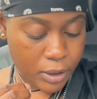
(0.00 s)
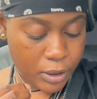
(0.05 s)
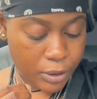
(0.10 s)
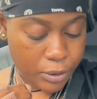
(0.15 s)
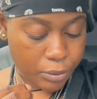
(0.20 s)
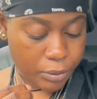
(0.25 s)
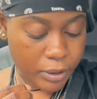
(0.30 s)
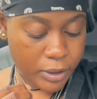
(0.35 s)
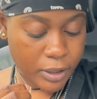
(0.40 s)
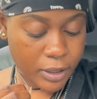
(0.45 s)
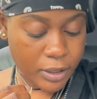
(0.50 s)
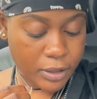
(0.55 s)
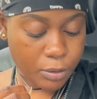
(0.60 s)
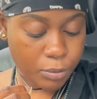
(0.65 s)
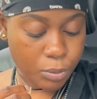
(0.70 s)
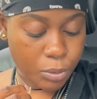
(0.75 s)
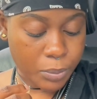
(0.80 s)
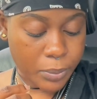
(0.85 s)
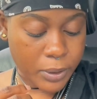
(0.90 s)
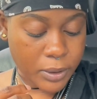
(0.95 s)
Green is a
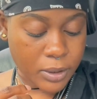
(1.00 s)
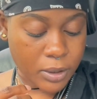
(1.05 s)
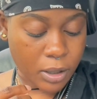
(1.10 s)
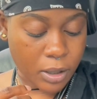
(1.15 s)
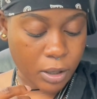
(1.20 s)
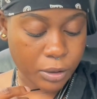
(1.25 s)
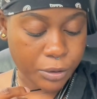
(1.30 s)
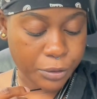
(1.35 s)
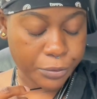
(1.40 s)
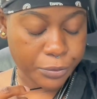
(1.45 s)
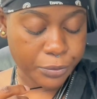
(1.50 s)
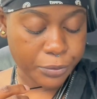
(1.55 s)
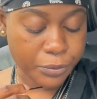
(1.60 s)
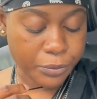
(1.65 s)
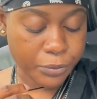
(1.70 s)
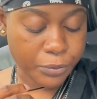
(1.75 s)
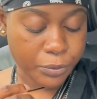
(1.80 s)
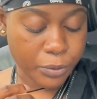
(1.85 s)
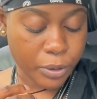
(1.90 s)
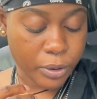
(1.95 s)
robust color
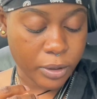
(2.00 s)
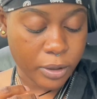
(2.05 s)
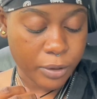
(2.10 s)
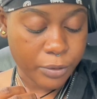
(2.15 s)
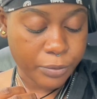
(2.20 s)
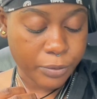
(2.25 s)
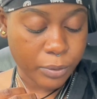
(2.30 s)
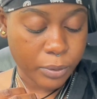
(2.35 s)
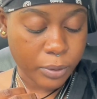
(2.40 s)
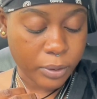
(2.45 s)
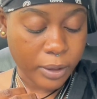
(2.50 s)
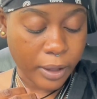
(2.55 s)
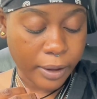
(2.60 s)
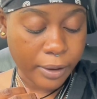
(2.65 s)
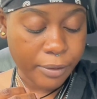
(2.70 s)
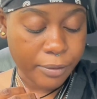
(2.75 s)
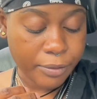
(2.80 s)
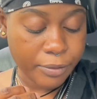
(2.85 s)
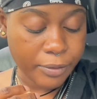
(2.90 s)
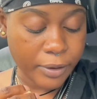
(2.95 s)
for a full
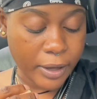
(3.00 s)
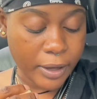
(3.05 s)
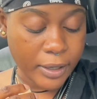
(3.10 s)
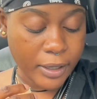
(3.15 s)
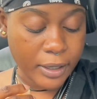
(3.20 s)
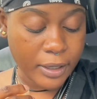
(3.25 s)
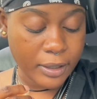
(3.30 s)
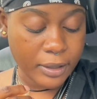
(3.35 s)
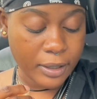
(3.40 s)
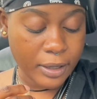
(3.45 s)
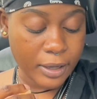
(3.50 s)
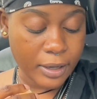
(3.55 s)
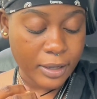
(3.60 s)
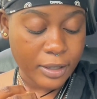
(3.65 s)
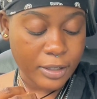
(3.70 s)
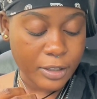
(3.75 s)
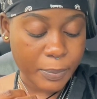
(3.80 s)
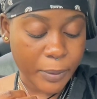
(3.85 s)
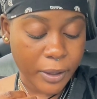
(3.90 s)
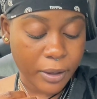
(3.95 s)
life, and it can
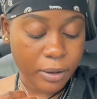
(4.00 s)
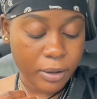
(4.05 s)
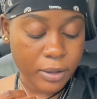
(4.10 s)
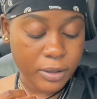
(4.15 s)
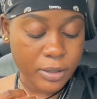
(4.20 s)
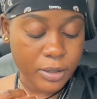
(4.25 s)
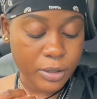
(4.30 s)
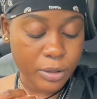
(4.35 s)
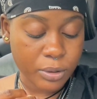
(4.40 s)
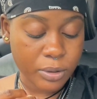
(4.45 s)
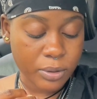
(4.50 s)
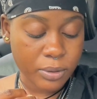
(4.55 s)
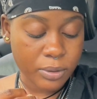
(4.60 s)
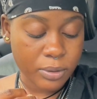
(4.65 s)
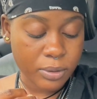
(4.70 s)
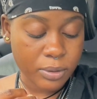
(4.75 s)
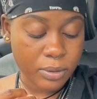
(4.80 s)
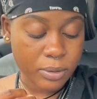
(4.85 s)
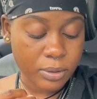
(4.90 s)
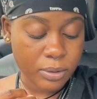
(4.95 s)
inspire us to,
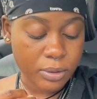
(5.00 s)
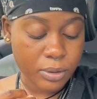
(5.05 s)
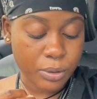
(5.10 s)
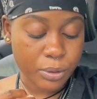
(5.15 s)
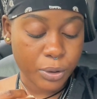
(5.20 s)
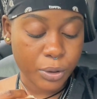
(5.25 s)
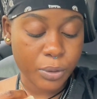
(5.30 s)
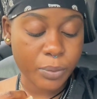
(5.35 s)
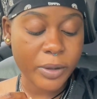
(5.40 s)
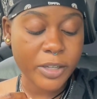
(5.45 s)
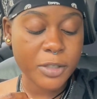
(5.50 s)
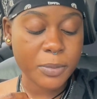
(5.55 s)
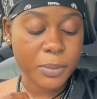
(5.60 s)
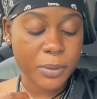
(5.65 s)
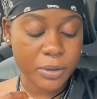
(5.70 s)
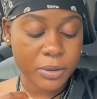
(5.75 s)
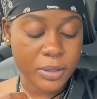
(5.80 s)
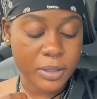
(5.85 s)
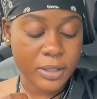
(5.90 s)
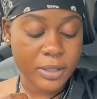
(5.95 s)
to new
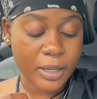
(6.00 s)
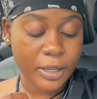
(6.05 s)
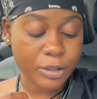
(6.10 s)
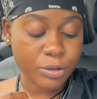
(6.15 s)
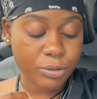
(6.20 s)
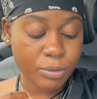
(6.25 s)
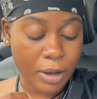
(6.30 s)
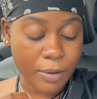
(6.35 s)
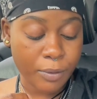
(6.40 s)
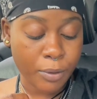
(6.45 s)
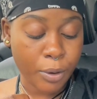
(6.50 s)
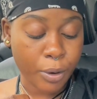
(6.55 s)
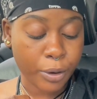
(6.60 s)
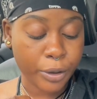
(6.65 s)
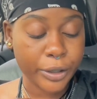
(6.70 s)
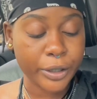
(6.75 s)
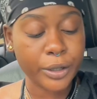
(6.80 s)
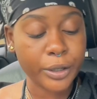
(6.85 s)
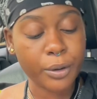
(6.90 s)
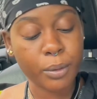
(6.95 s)
experiences like travel,
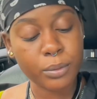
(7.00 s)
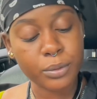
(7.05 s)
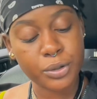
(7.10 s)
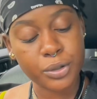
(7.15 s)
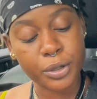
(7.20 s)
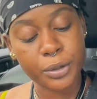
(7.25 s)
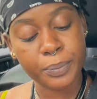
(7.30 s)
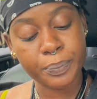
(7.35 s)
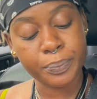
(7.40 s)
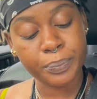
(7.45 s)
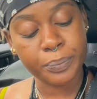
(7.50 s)
art, and culture.